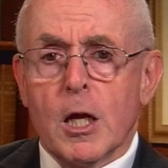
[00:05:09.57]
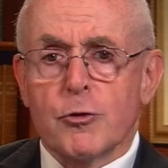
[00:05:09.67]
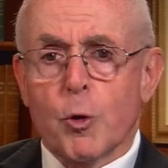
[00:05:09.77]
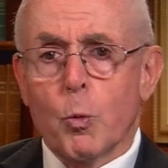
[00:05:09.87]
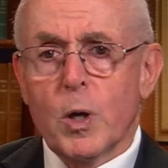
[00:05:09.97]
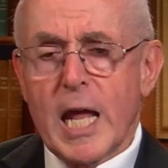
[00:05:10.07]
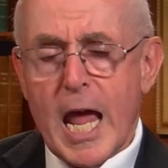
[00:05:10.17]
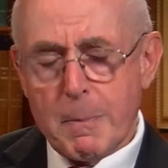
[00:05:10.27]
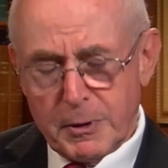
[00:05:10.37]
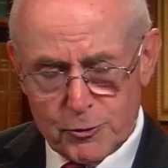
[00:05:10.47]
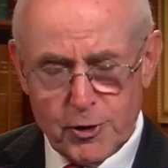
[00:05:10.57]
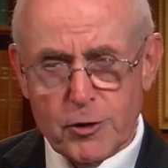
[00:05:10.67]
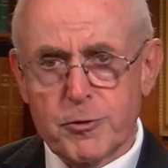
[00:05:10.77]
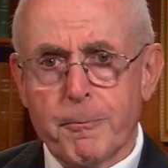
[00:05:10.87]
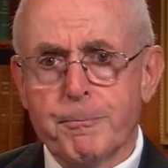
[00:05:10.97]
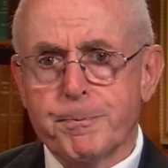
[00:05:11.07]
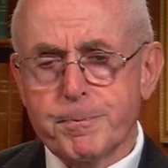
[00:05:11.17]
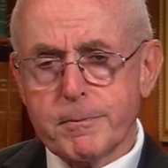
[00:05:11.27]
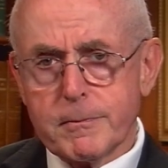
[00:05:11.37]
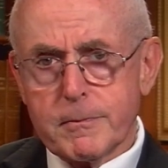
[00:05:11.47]
So what happens is
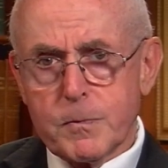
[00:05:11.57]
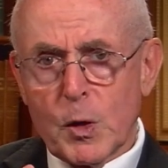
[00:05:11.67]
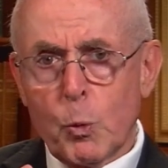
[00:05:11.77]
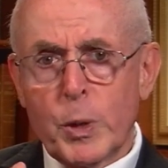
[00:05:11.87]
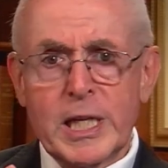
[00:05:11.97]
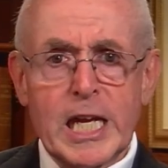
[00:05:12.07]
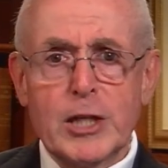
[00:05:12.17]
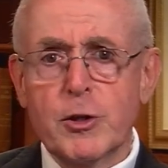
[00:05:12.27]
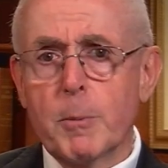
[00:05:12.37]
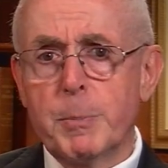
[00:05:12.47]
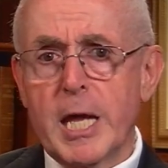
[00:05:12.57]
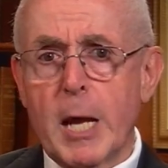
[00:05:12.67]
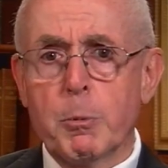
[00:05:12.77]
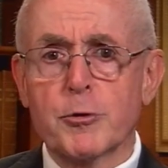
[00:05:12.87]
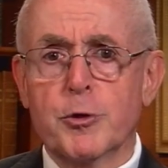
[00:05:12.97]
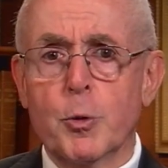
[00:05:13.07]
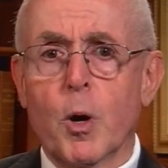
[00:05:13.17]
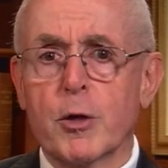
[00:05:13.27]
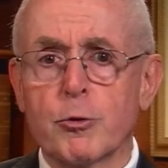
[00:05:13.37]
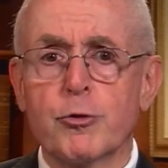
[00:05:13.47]
we need to be able to
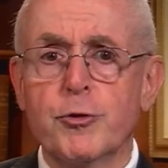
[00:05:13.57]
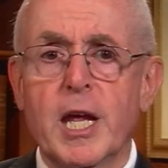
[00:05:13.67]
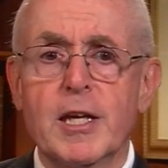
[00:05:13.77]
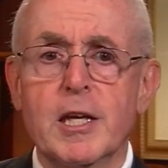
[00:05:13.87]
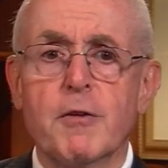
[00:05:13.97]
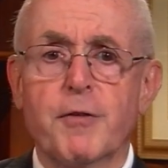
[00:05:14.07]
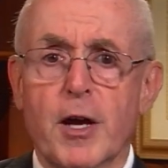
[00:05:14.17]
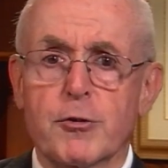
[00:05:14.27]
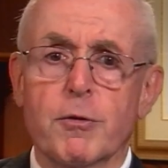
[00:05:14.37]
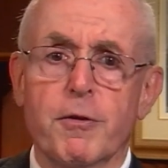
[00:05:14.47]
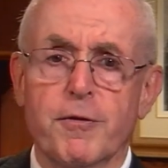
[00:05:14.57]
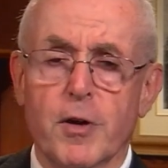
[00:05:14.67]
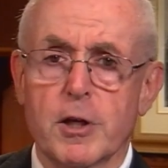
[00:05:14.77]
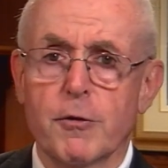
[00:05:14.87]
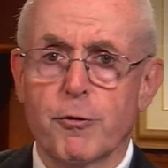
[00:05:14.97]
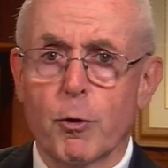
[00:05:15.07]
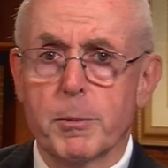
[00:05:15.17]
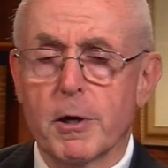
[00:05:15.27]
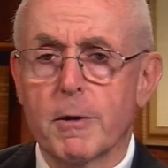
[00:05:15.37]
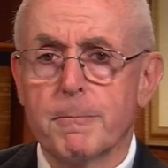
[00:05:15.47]
understand the effects of the funding
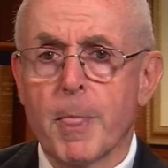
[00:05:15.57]
formula